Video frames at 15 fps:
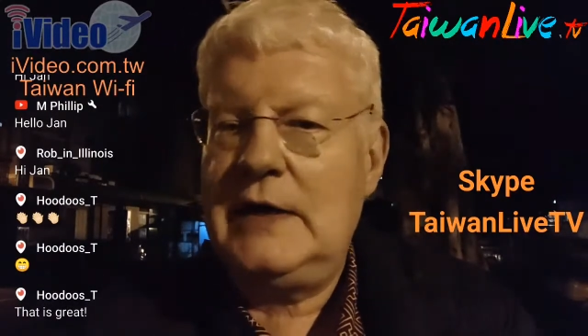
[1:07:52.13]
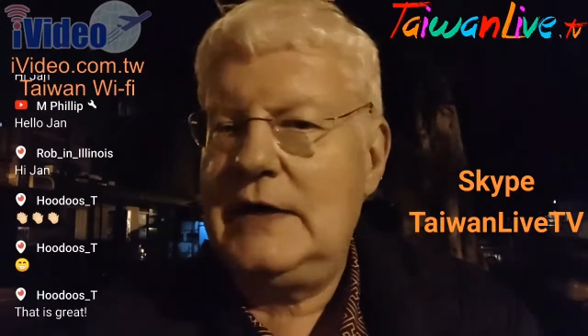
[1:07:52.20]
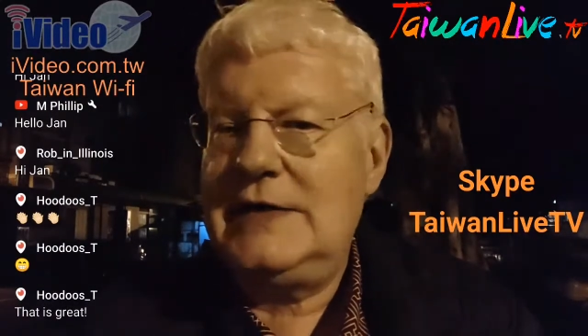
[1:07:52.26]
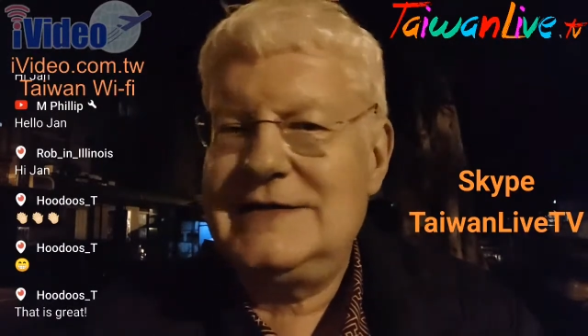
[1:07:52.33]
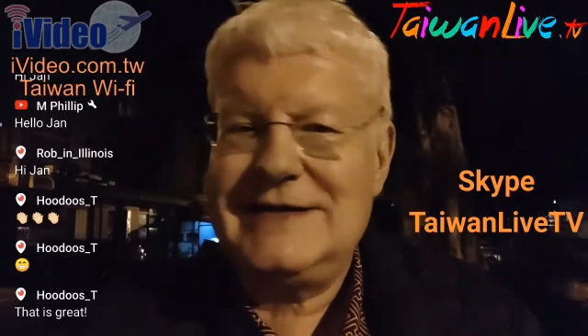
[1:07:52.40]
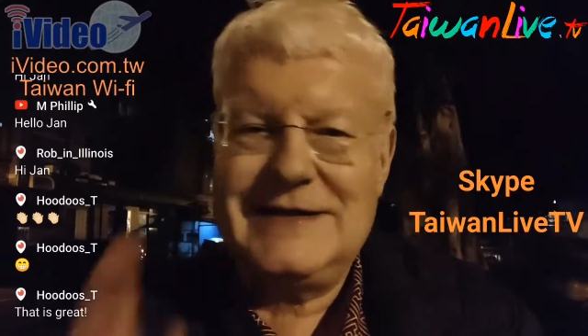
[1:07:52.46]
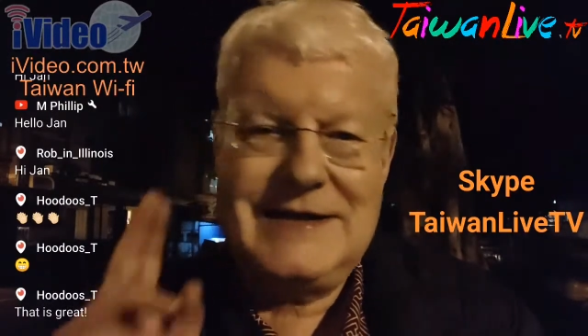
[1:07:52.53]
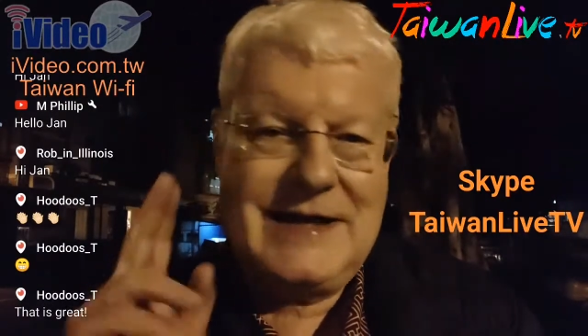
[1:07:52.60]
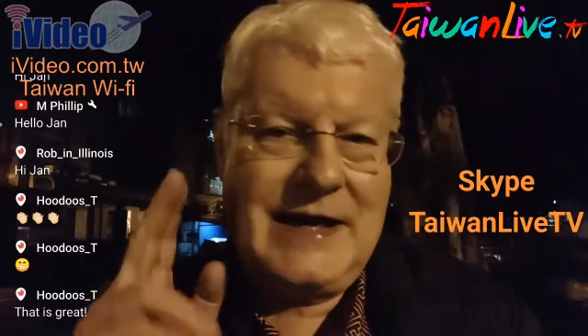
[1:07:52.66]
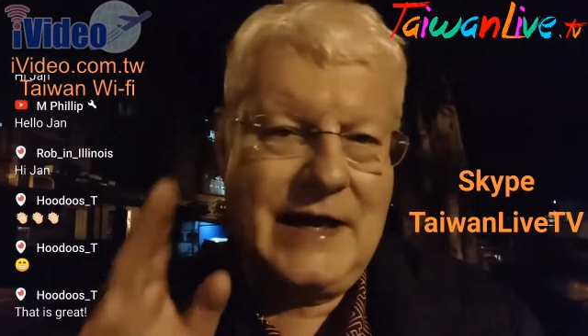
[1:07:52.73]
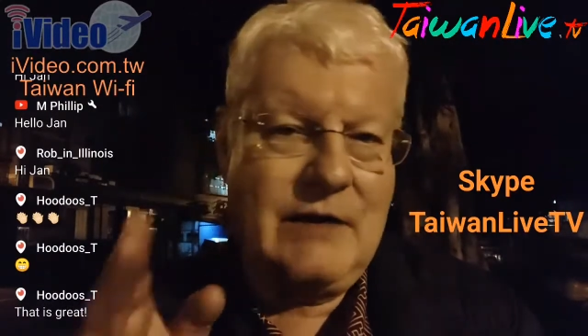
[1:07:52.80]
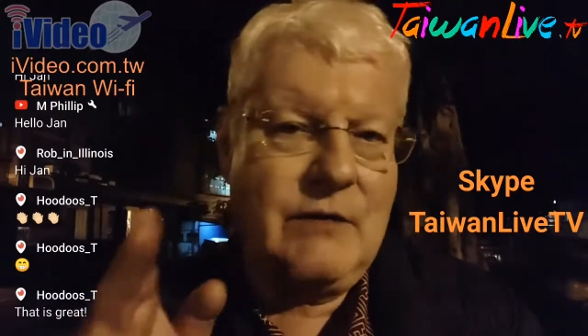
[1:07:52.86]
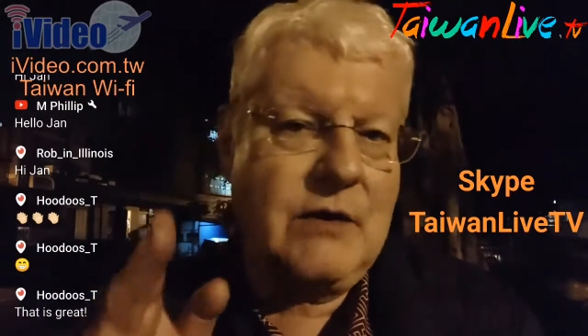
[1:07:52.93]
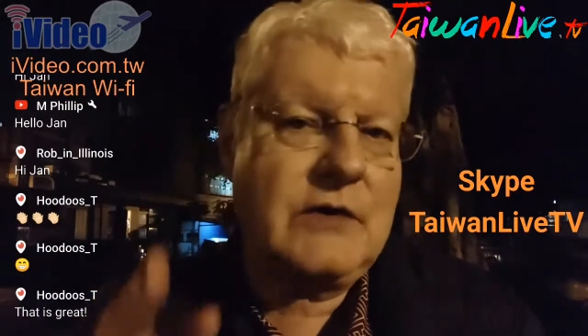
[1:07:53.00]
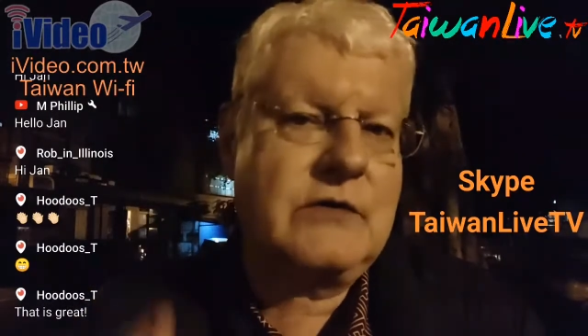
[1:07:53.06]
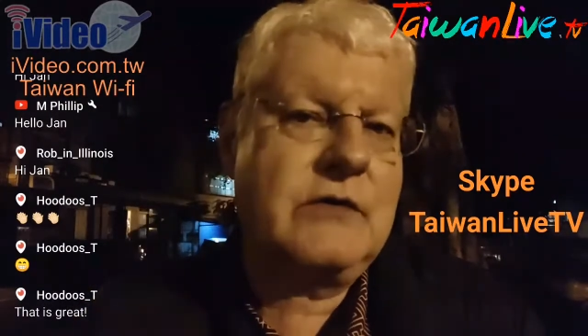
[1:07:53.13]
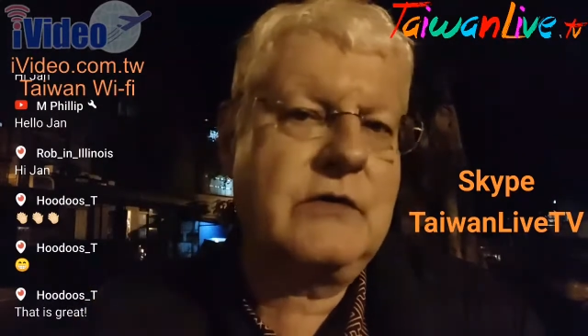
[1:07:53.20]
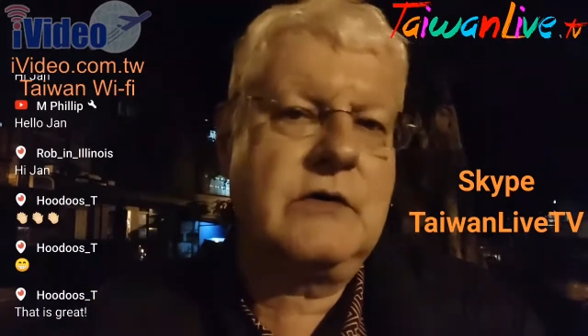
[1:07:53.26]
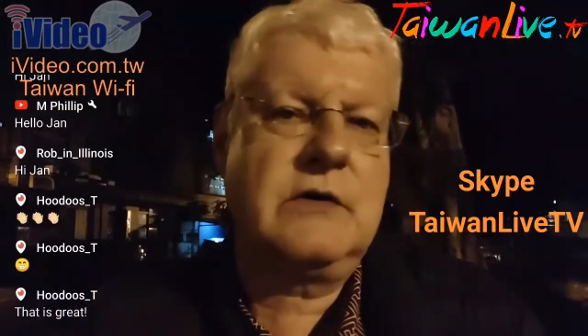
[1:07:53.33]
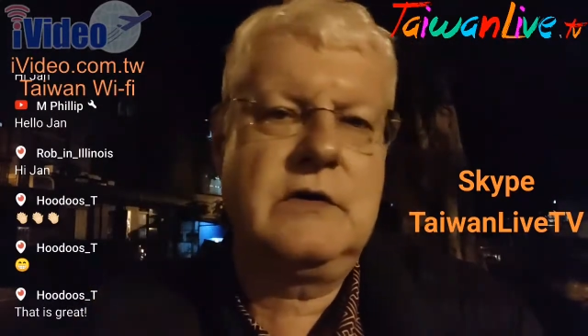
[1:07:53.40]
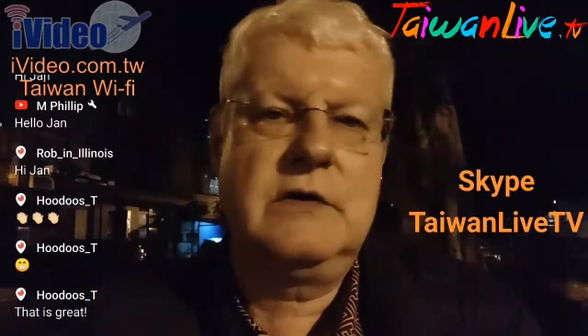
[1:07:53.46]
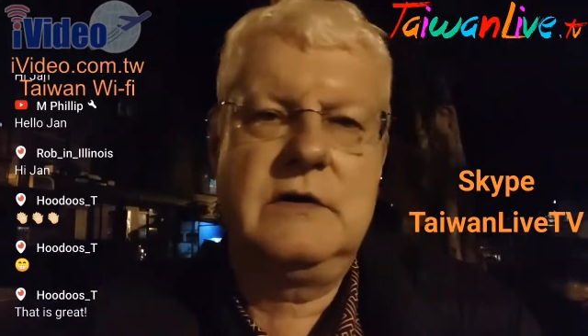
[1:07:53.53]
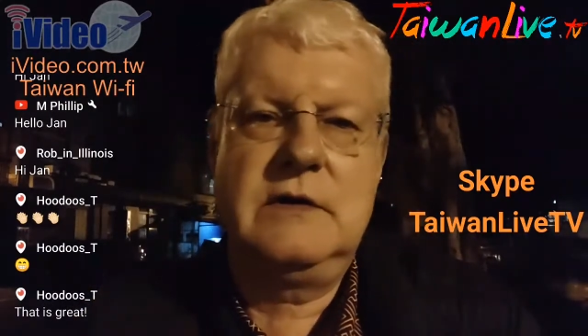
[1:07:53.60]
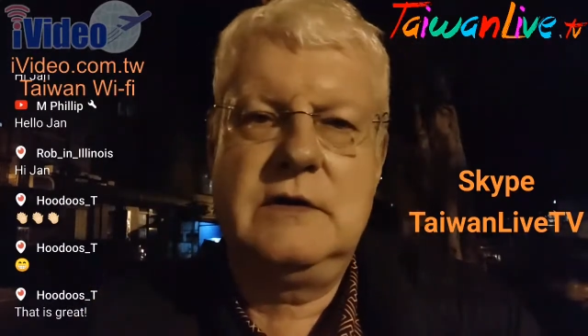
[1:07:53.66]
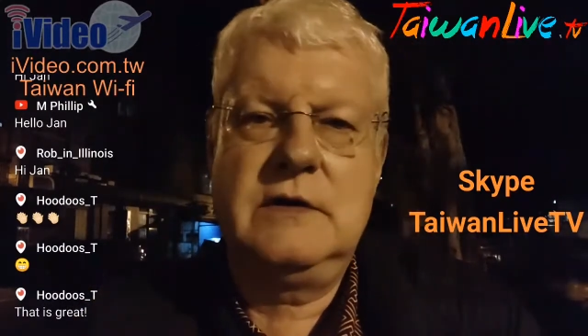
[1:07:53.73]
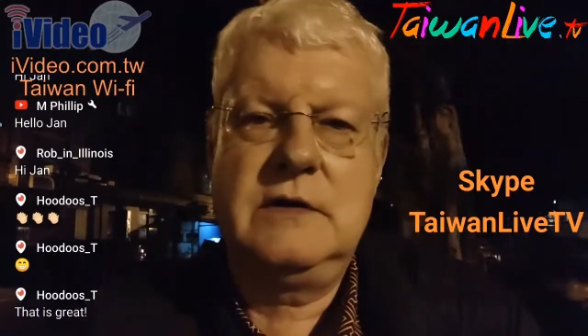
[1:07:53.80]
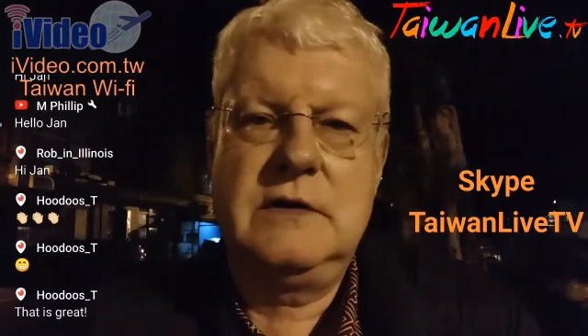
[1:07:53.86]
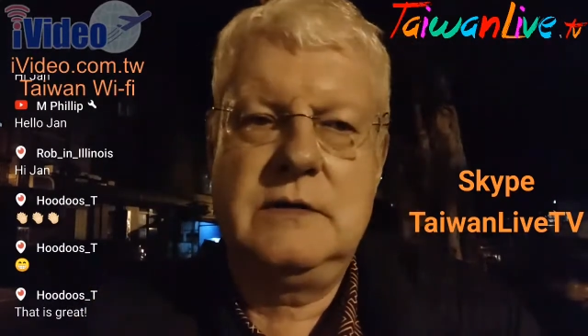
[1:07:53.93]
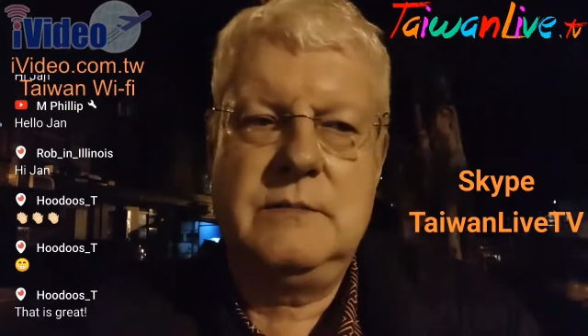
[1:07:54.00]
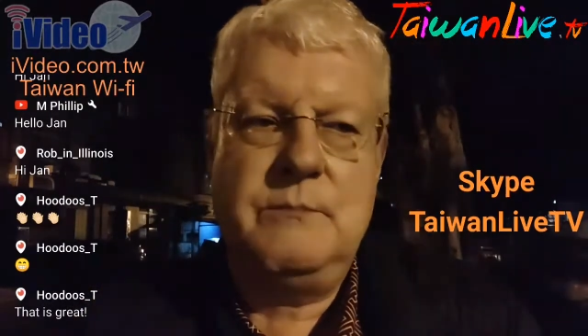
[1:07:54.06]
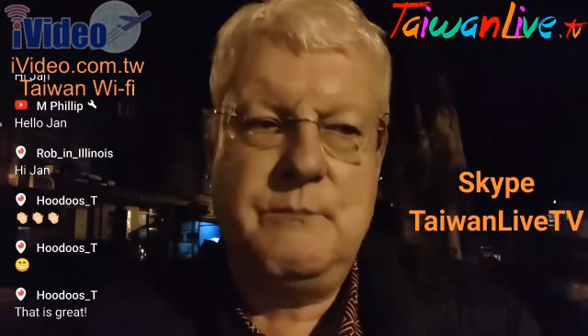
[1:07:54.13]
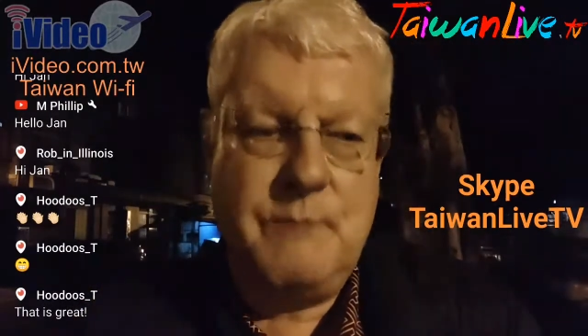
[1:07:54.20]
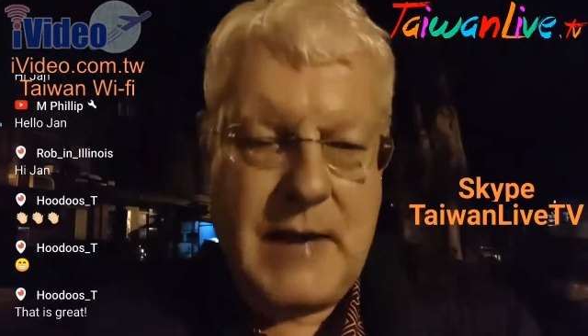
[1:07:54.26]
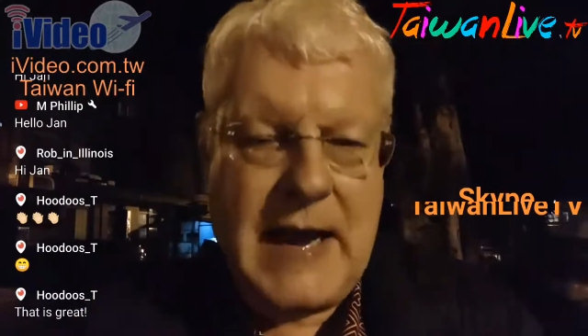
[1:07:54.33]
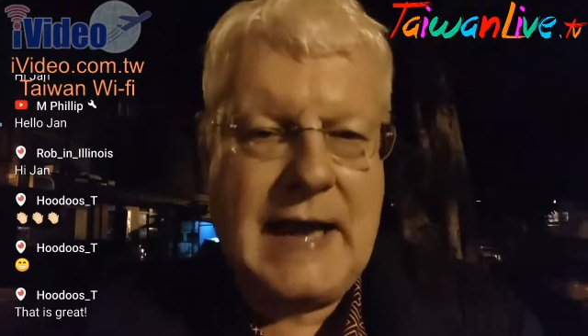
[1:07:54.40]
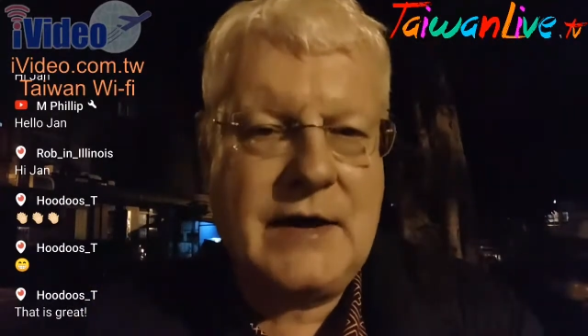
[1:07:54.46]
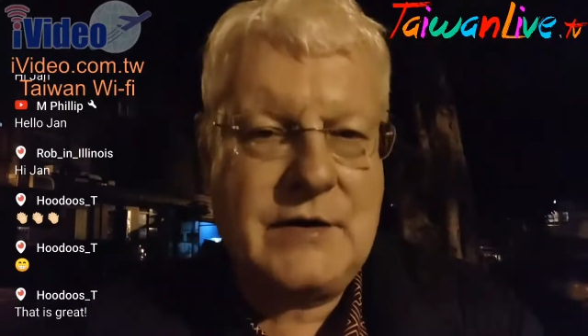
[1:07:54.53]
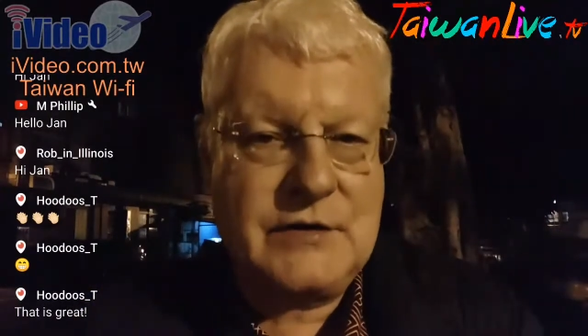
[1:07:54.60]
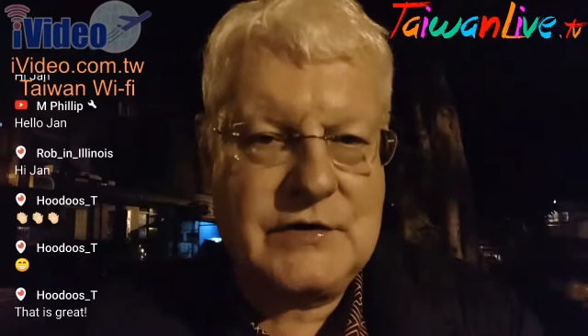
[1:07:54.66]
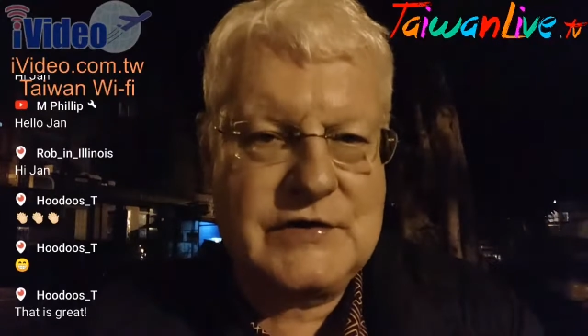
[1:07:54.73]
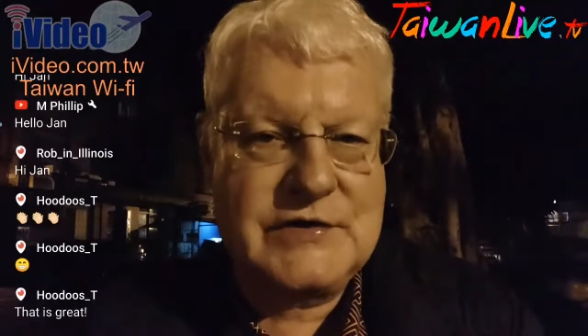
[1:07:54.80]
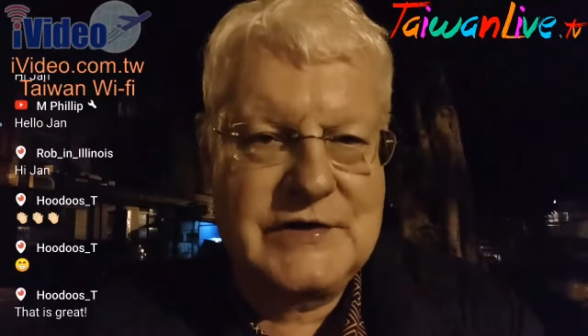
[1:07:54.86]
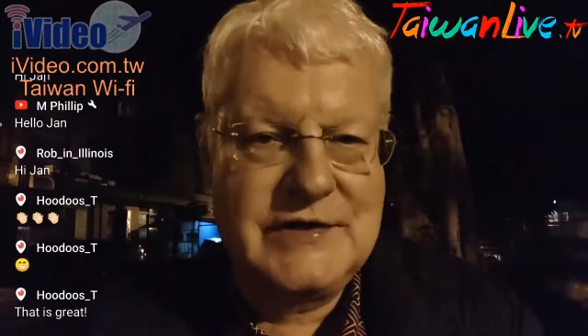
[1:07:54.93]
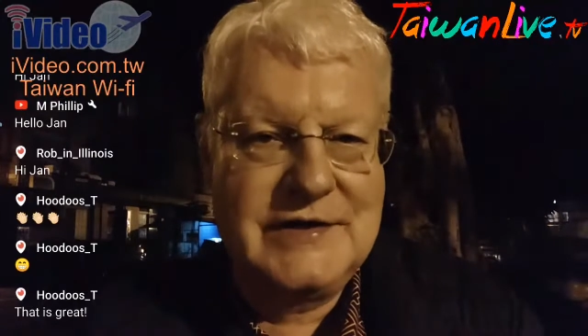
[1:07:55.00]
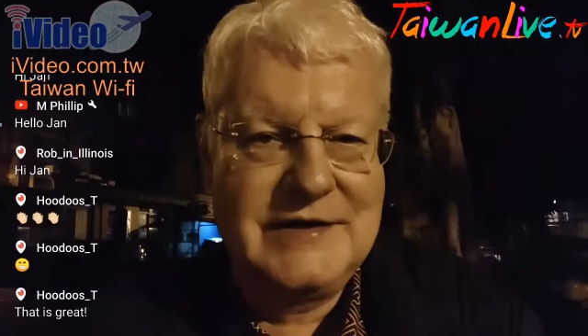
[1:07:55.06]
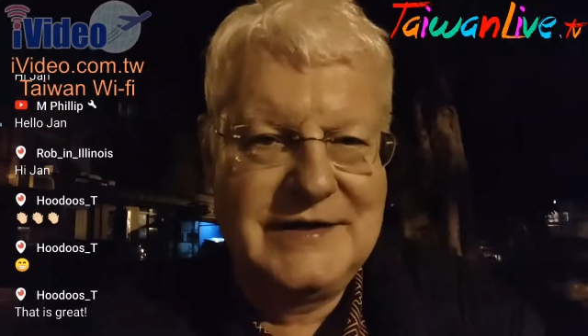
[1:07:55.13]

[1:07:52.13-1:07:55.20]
He said character matters.